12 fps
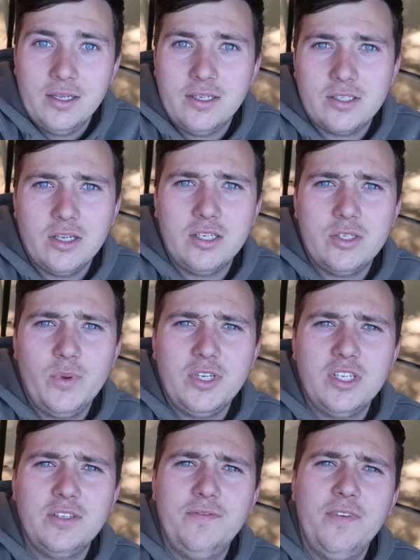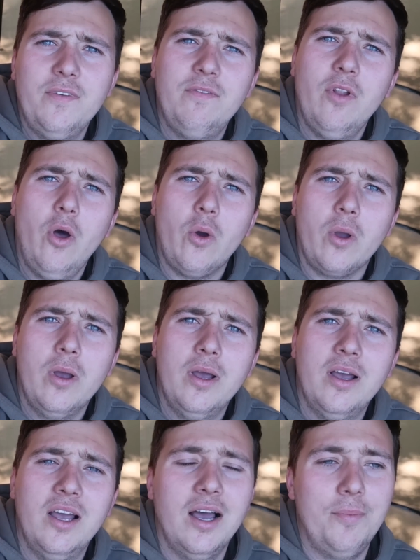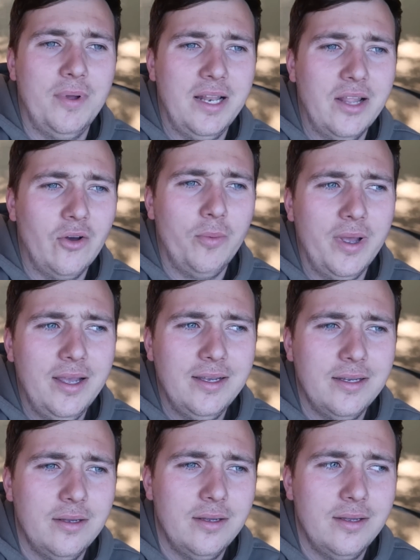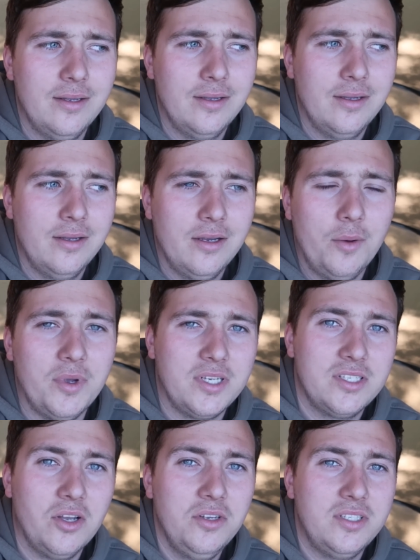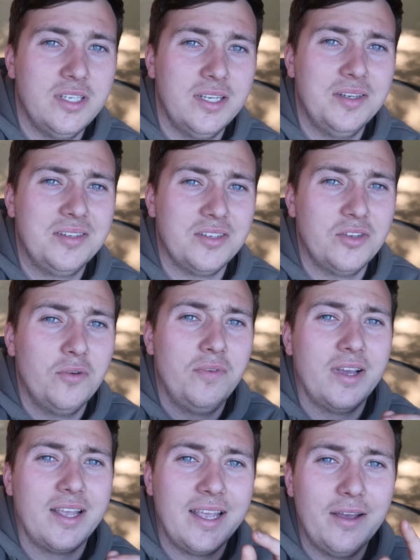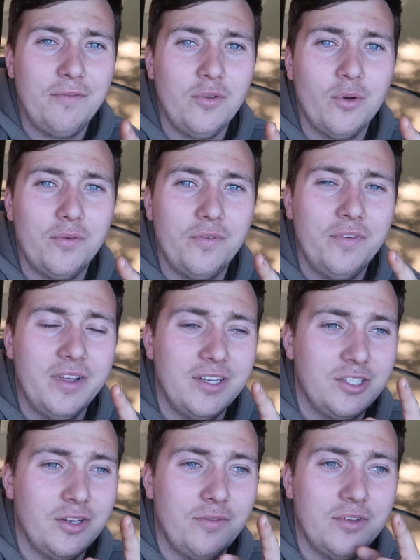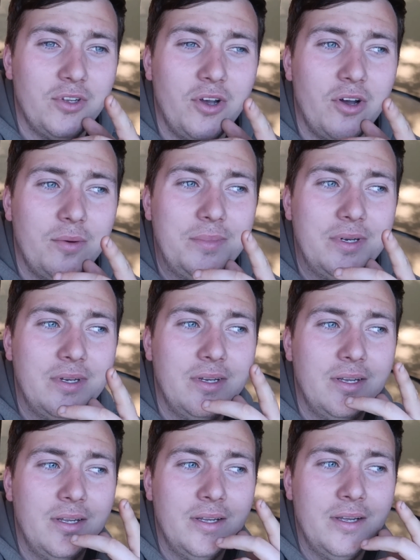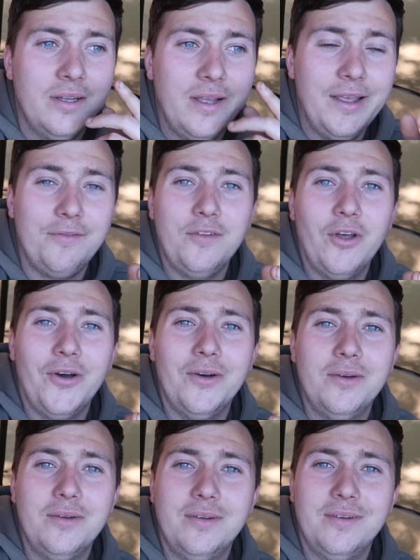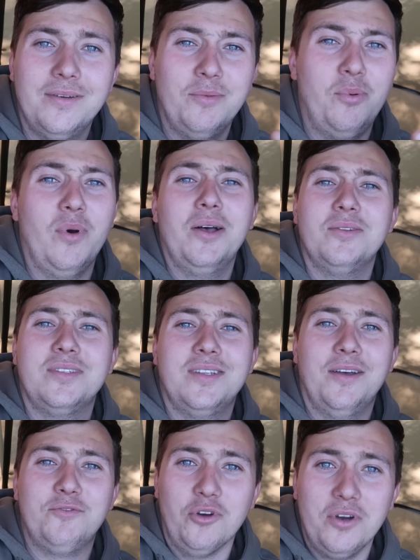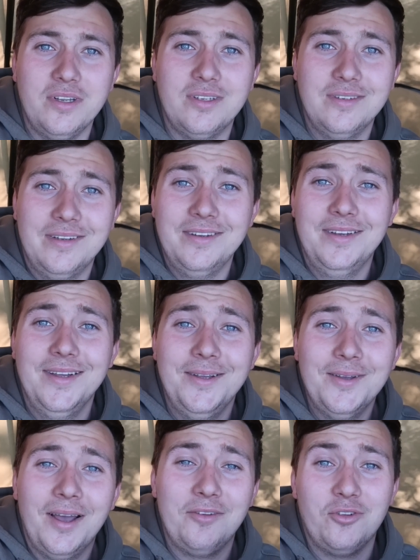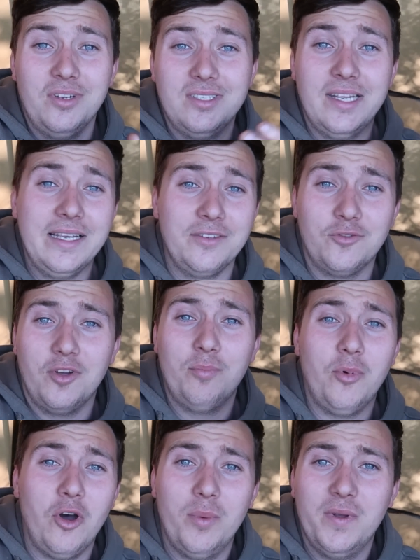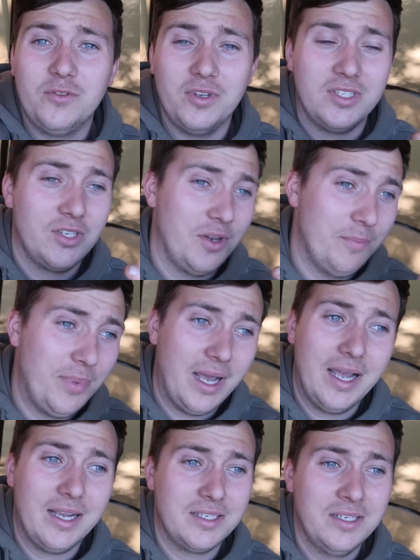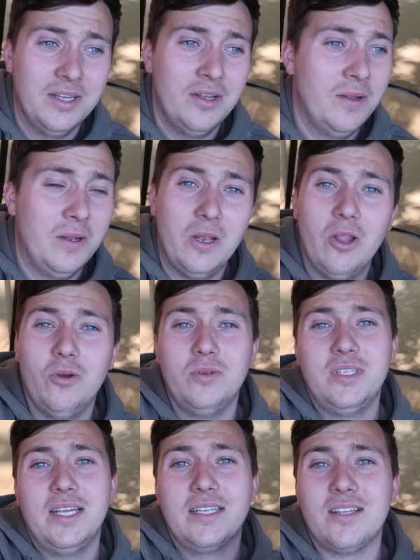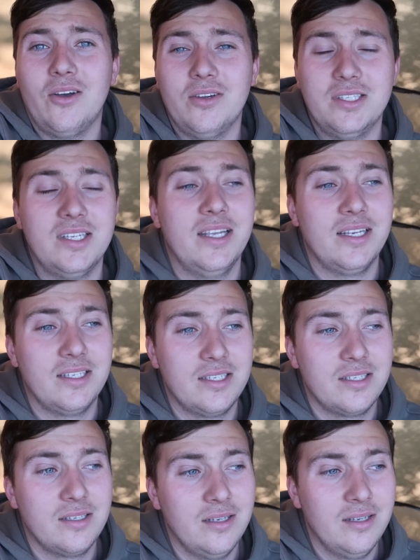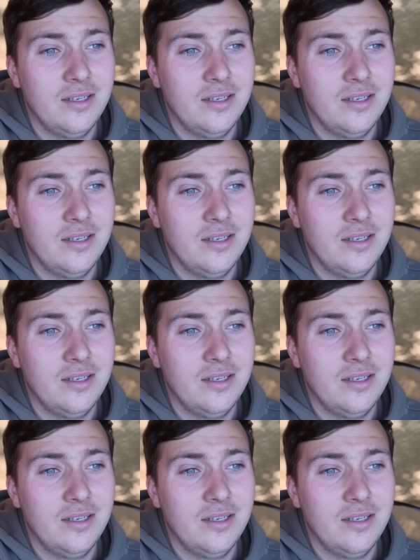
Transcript: just going to switch this vlog up a little bit. I'm excited because hopefully I can get a few off the fish off the top. If not, what else? I've tried. I've tried zigs, I've tried bottom, I've tried solid bags, low zigs, high zigs.